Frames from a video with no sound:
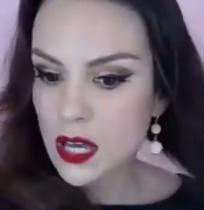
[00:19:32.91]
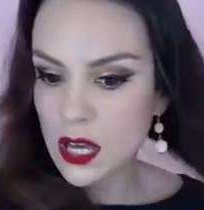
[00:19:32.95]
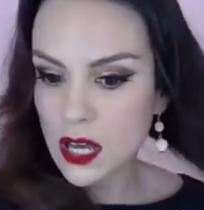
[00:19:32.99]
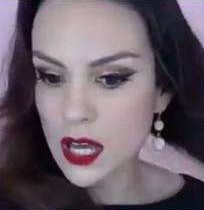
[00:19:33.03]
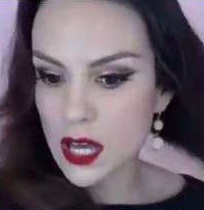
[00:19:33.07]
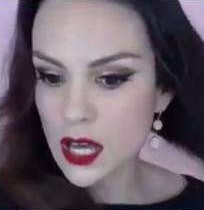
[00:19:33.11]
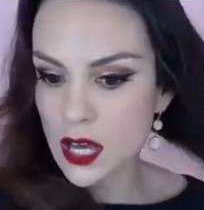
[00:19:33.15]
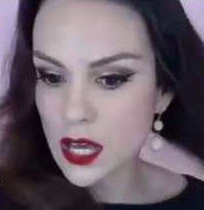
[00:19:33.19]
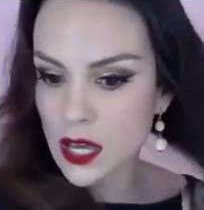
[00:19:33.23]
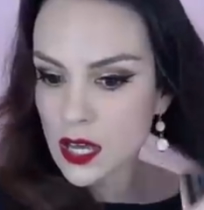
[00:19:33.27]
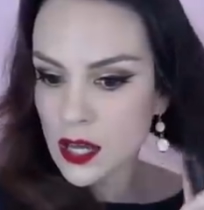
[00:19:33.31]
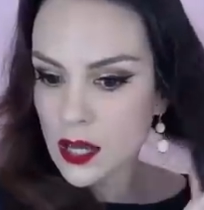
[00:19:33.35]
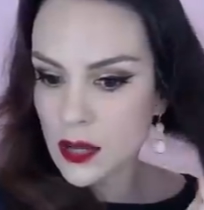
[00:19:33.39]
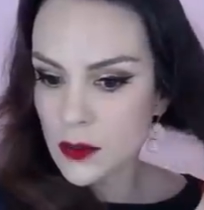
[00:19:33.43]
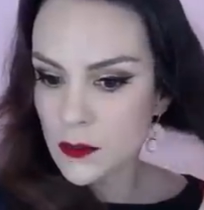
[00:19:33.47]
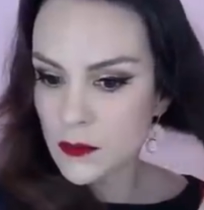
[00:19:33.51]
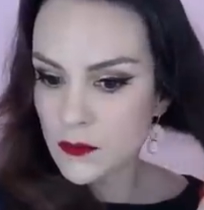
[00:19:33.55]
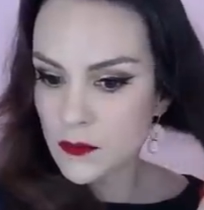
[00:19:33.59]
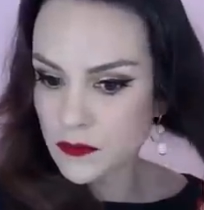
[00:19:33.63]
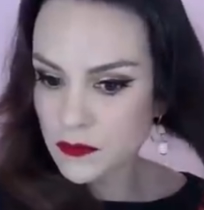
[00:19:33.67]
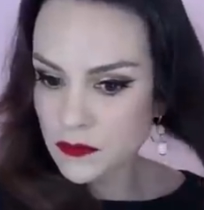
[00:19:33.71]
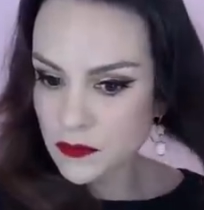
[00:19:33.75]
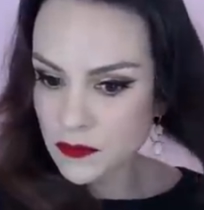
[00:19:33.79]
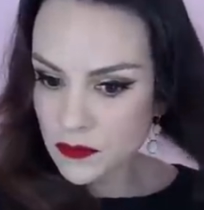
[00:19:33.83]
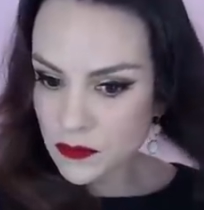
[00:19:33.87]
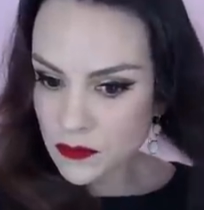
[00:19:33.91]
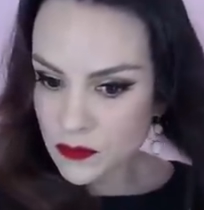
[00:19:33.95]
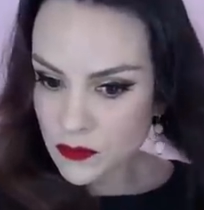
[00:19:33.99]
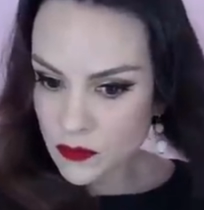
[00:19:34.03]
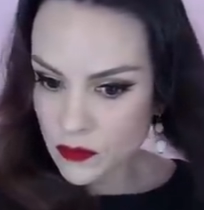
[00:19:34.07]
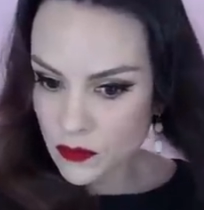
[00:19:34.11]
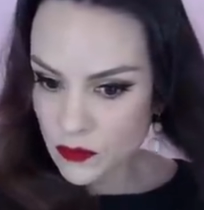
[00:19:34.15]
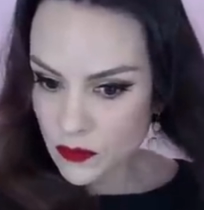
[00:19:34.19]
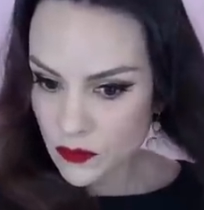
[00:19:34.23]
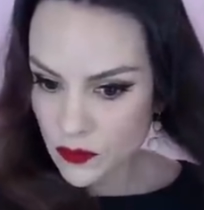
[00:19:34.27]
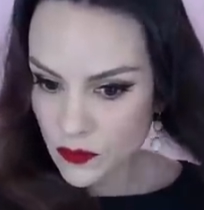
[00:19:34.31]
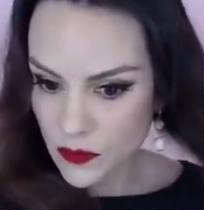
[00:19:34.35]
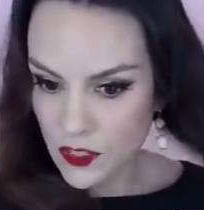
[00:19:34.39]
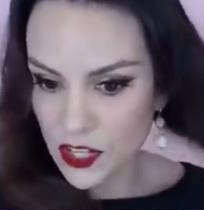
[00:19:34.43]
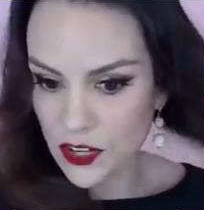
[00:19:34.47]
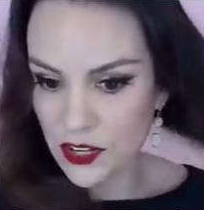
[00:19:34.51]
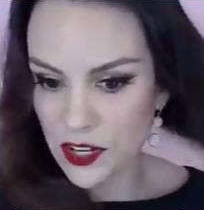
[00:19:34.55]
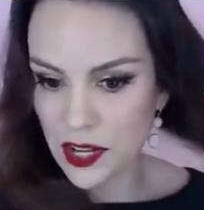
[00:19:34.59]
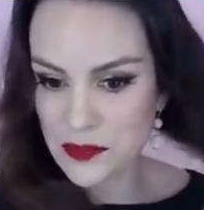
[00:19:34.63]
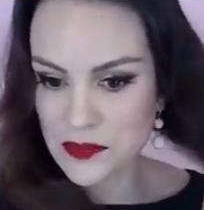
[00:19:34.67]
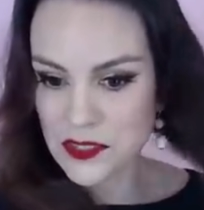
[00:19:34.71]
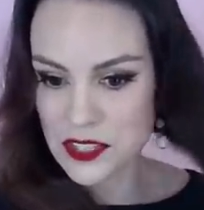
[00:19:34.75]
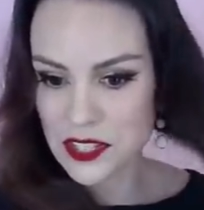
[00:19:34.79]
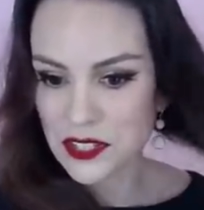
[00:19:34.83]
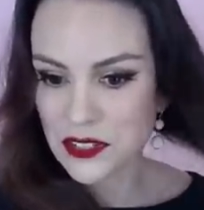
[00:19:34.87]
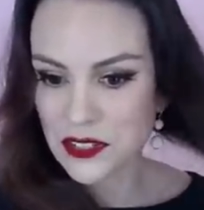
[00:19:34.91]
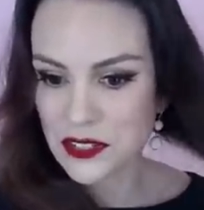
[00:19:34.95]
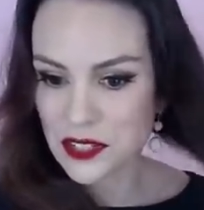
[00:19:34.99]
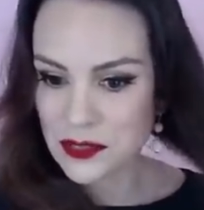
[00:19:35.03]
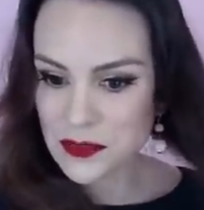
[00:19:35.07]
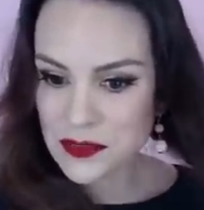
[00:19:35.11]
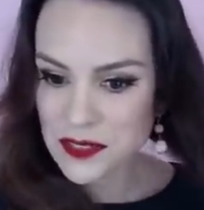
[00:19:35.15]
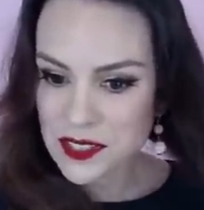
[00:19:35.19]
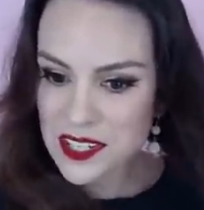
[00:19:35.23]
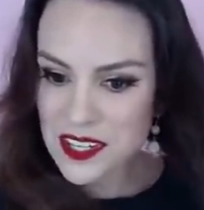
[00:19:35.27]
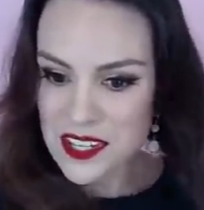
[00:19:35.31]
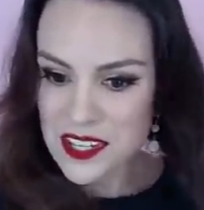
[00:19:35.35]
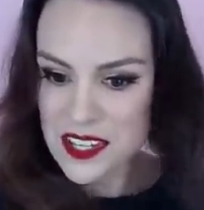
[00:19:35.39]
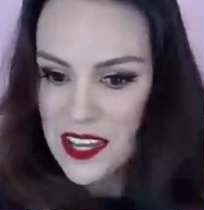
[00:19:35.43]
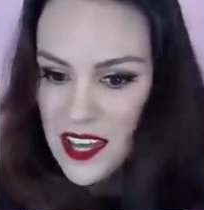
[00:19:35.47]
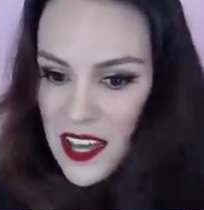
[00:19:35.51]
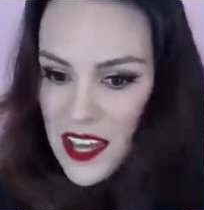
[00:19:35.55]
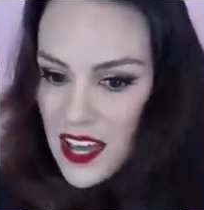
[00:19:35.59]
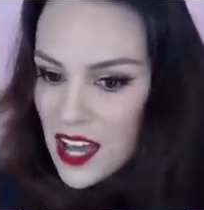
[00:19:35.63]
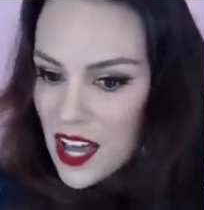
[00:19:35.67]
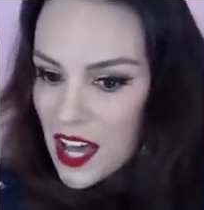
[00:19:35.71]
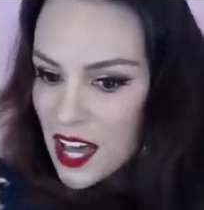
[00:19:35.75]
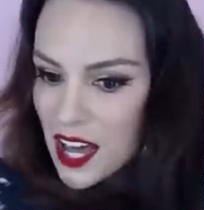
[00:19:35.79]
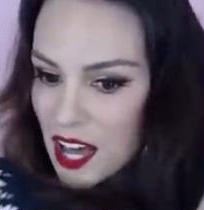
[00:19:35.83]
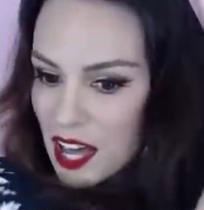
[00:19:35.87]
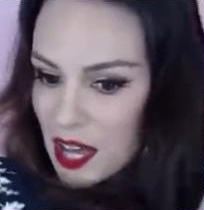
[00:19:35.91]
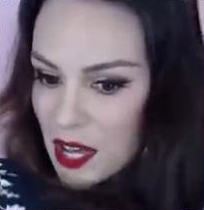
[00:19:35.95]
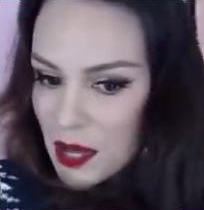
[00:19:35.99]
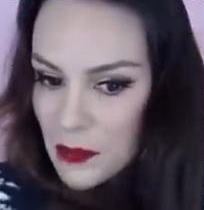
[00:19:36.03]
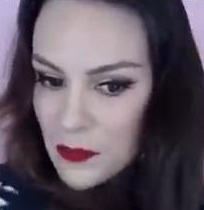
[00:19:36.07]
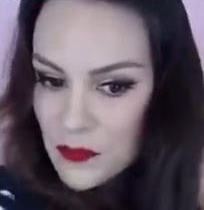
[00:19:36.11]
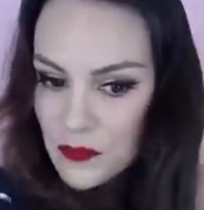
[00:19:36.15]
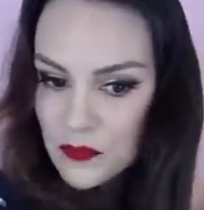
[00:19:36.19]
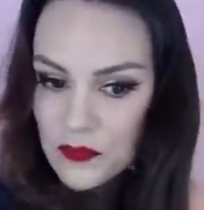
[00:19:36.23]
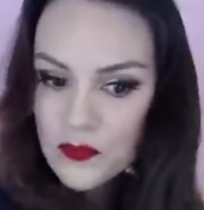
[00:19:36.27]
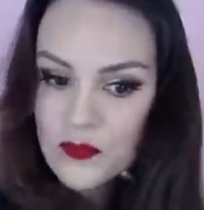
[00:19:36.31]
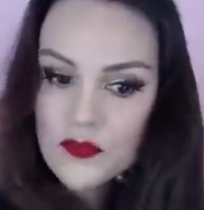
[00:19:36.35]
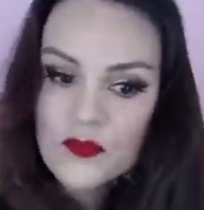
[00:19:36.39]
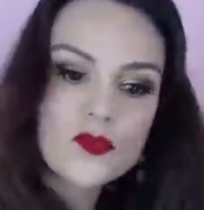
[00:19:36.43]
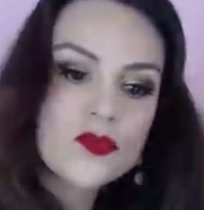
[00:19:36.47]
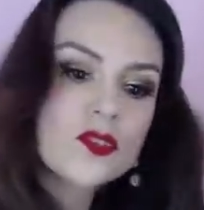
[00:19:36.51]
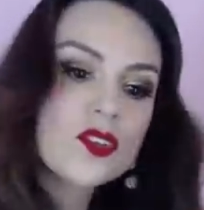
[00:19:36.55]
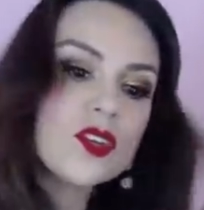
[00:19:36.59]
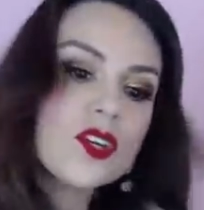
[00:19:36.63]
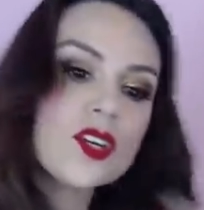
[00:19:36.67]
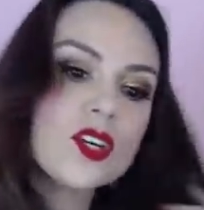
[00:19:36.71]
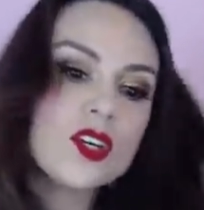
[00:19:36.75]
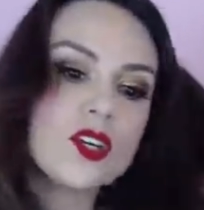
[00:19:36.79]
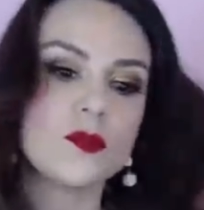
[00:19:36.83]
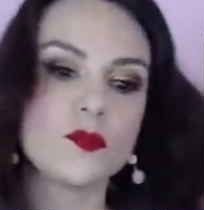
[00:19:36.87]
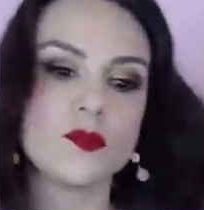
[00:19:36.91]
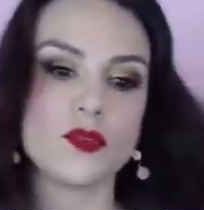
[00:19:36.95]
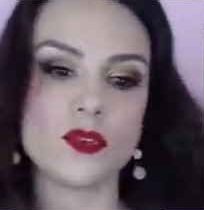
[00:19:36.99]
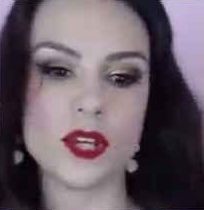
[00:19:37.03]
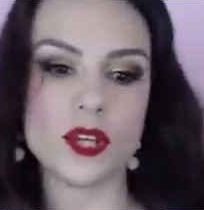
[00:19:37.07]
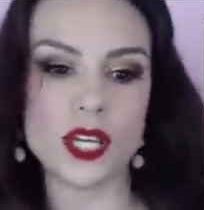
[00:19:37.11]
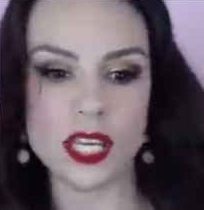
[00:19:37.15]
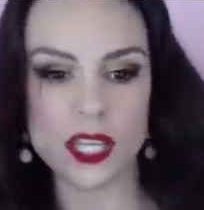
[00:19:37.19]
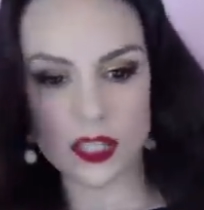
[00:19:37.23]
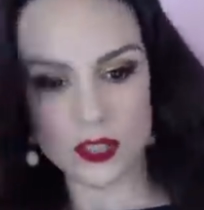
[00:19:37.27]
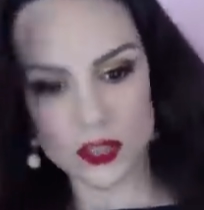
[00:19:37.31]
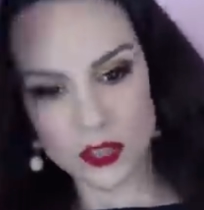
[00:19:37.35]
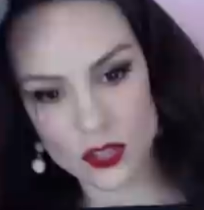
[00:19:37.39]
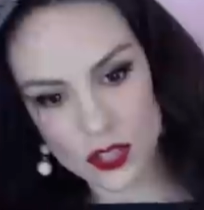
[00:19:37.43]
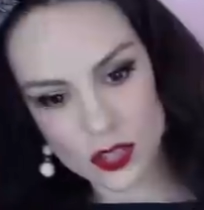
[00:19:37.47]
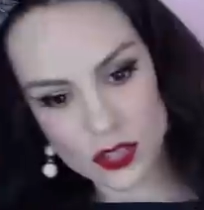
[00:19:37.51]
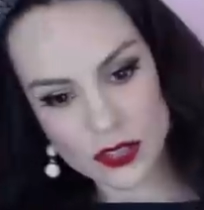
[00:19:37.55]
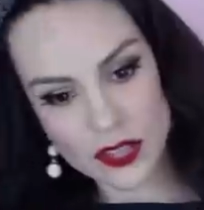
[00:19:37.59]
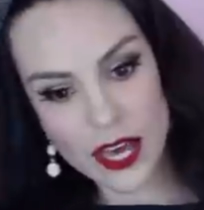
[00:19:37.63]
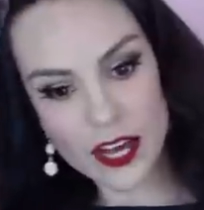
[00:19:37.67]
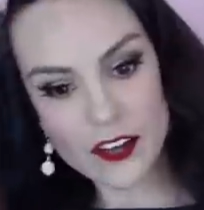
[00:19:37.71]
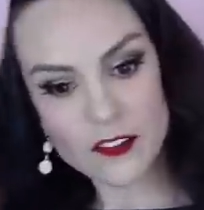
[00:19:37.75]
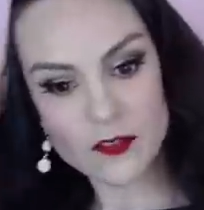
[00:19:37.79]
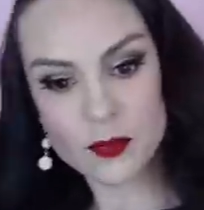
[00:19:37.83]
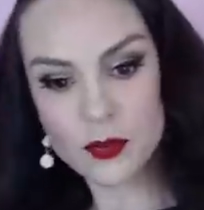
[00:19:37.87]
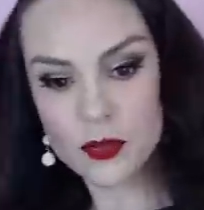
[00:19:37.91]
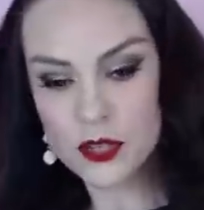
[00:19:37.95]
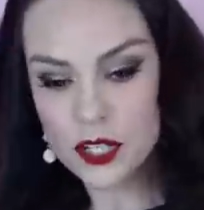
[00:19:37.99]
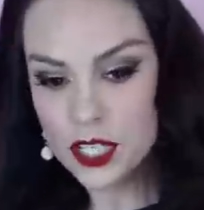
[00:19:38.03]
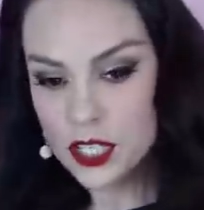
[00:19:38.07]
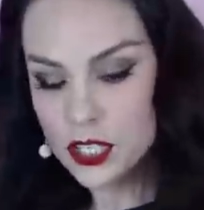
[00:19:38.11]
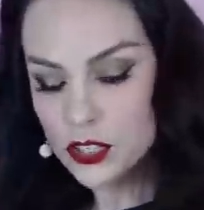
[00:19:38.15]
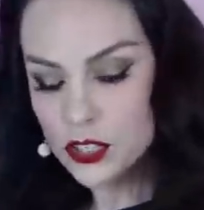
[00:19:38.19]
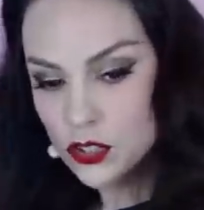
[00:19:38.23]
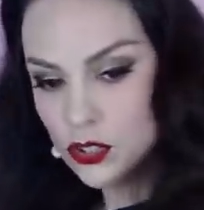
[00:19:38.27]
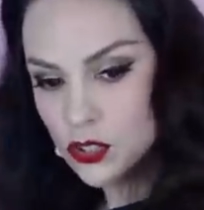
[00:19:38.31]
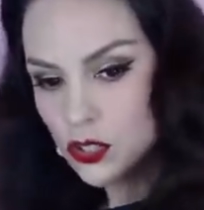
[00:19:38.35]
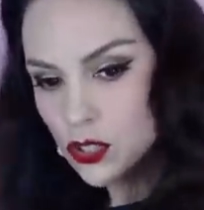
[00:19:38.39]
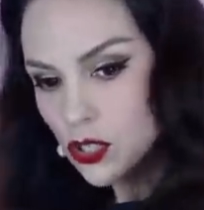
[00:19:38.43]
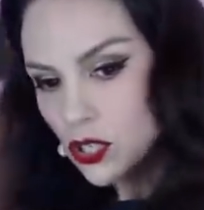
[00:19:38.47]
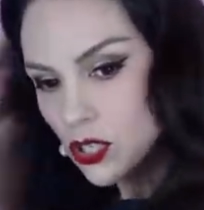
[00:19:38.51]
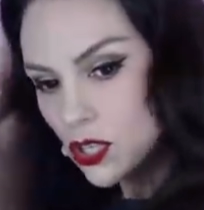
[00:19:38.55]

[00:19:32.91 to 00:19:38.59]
Here comes the creeps. Preen, live preen.